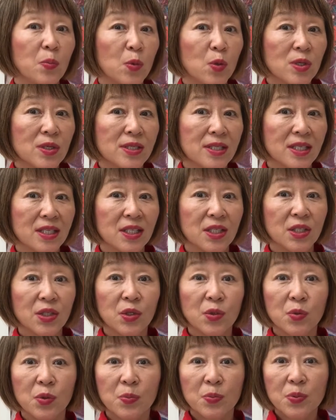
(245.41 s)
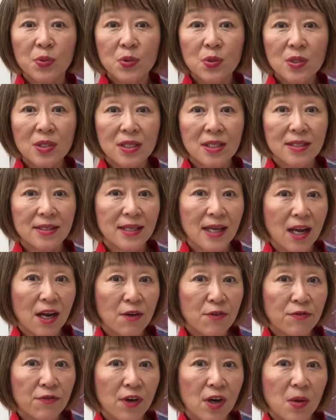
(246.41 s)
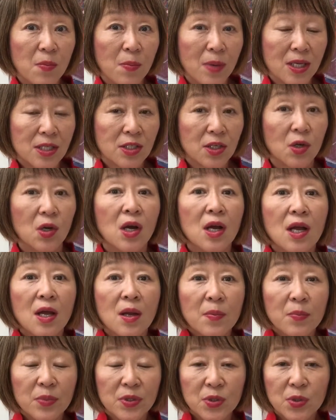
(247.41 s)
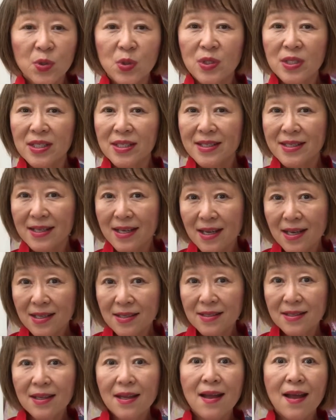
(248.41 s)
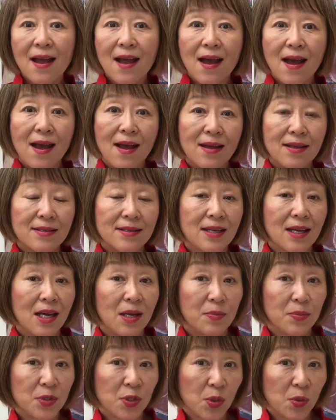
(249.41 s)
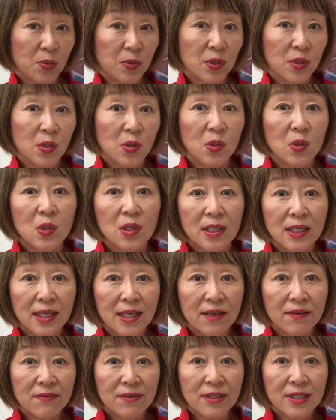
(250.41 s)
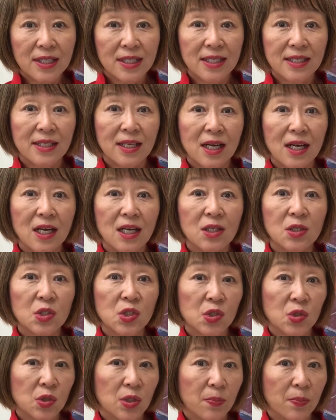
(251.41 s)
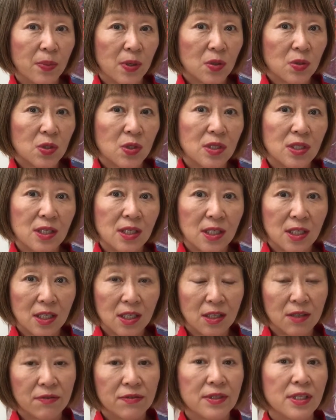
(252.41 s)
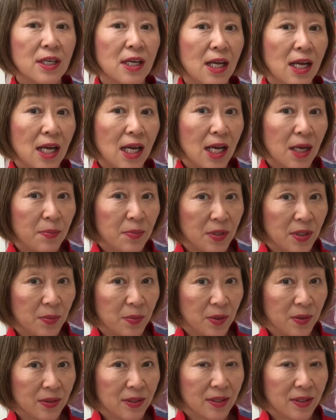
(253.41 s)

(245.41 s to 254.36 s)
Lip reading: breathing, you will push the diaphragm muscle between the chest and abdominal cavity down to the bottom of the abdomen,